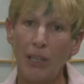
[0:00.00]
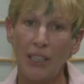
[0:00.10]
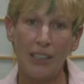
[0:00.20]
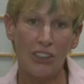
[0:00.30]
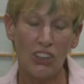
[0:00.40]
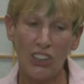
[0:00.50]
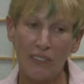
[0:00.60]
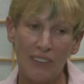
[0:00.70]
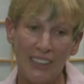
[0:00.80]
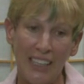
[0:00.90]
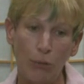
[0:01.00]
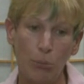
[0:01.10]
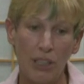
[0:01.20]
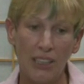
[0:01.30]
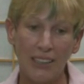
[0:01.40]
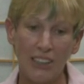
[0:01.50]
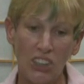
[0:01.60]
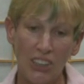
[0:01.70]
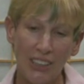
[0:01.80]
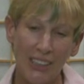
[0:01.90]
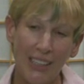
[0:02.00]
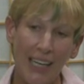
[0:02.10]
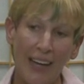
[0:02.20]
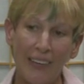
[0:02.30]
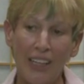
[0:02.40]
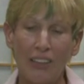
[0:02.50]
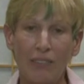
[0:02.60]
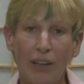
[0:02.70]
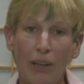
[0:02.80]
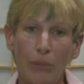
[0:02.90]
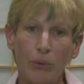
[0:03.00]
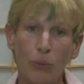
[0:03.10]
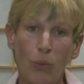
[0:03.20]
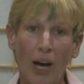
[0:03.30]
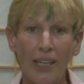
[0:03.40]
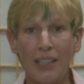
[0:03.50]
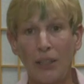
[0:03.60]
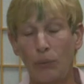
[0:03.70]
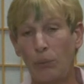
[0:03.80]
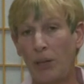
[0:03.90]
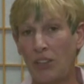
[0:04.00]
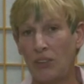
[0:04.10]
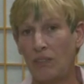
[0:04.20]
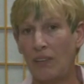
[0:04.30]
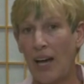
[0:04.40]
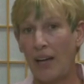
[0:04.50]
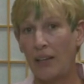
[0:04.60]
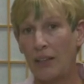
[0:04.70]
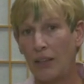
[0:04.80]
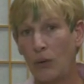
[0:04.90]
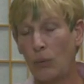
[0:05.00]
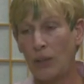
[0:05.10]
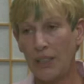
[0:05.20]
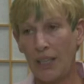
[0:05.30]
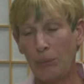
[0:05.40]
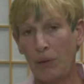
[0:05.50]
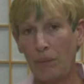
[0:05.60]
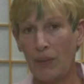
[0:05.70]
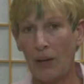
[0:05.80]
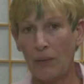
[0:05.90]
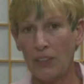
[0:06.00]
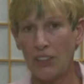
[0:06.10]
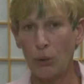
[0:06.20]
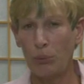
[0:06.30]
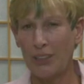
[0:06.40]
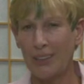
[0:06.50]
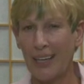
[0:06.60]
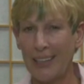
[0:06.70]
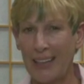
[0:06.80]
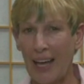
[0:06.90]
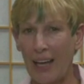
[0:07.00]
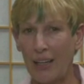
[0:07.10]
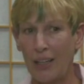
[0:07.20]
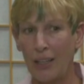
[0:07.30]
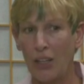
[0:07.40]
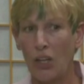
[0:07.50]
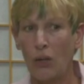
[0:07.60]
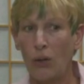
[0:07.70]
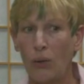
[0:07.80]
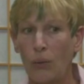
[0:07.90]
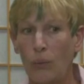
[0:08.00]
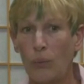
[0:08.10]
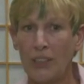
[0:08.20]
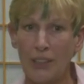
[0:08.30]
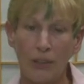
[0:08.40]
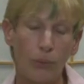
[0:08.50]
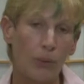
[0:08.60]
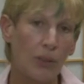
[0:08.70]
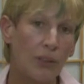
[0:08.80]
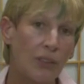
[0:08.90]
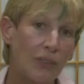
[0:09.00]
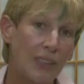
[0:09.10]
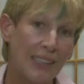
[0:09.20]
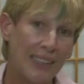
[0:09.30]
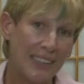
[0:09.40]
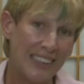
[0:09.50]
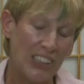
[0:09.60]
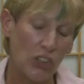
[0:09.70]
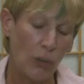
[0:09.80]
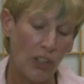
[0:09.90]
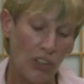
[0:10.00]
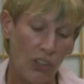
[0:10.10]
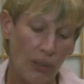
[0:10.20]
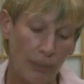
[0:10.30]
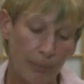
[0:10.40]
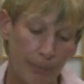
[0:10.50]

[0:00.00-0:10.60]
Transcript: meditation, even 10 minutes, and just see how that develops. Why did it remind you of that? What came up that was so much like that? Was it the words? Was it the situation?